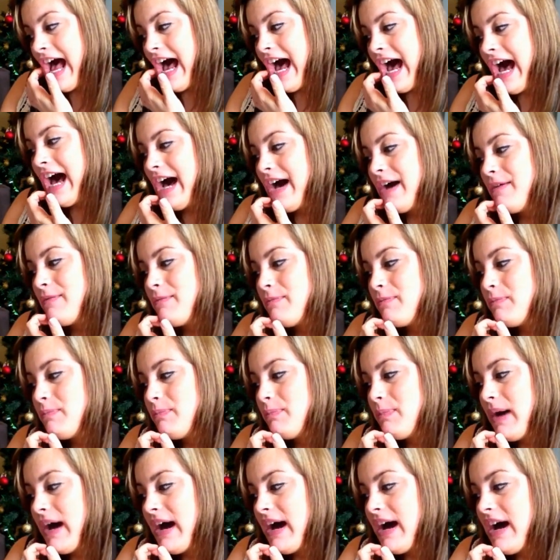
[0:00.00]

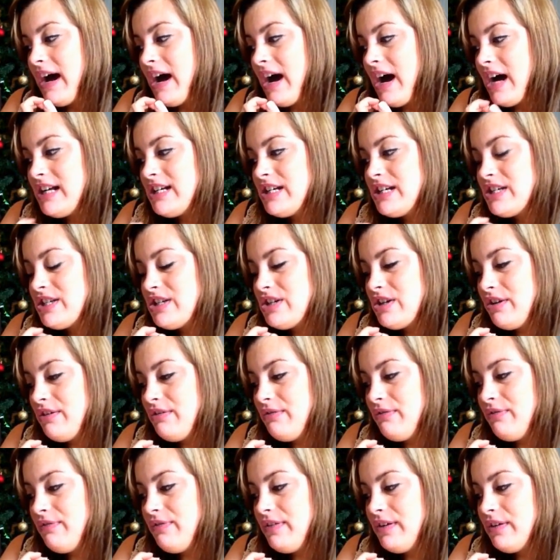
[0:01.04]
But I just
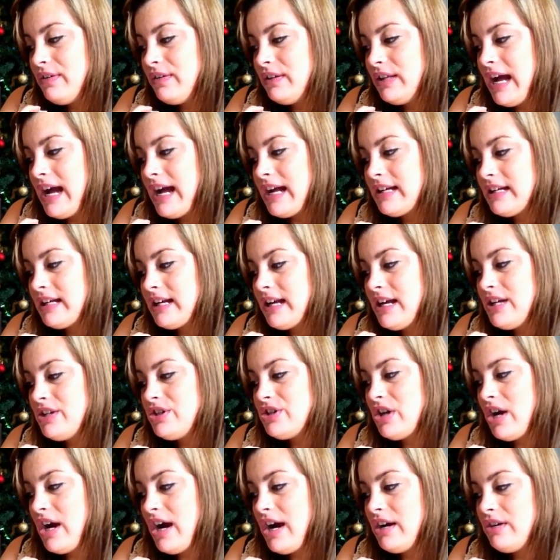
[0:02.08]
don't feel like a
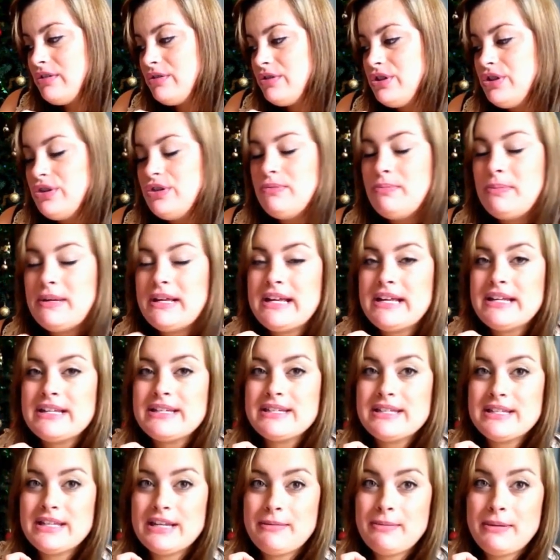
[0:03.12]
child should be
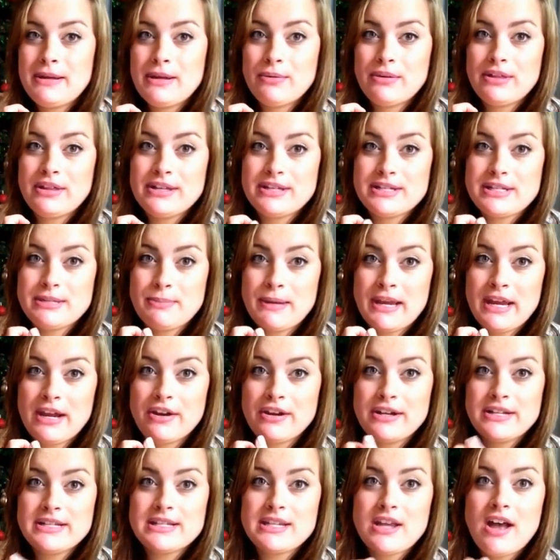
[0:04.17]
sleeping with its
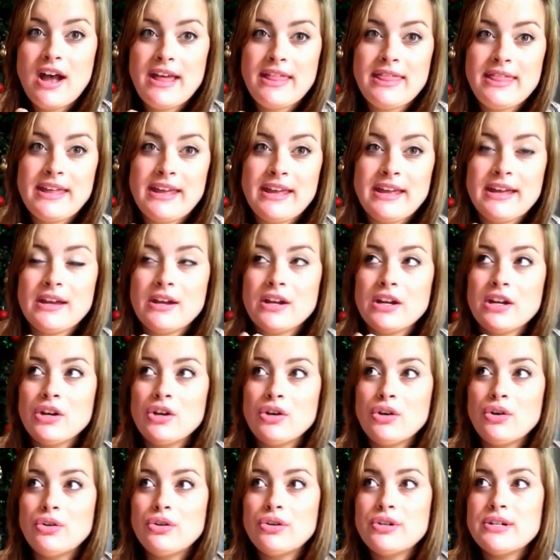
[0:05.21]
parents. I think it can
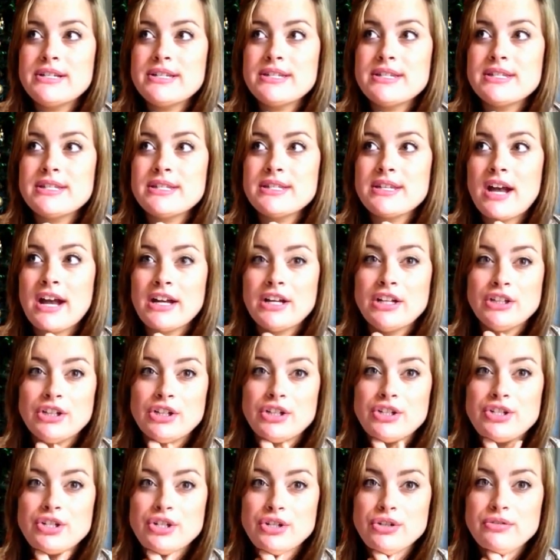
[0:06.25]
cause
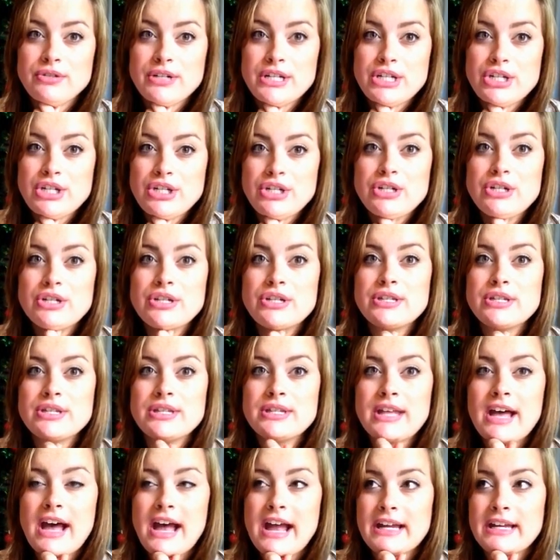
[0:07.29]
psychological issues
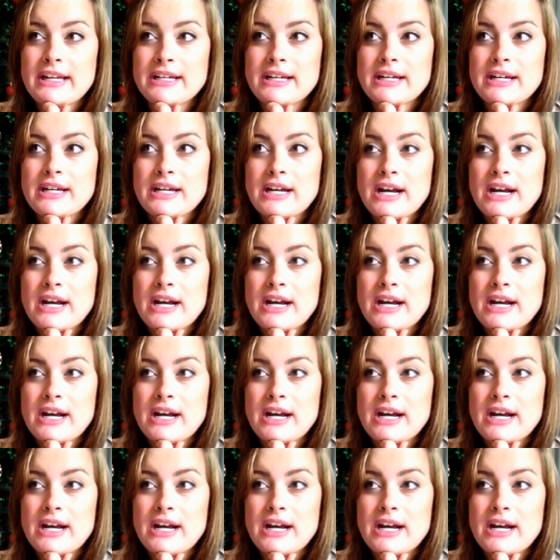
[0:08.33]
like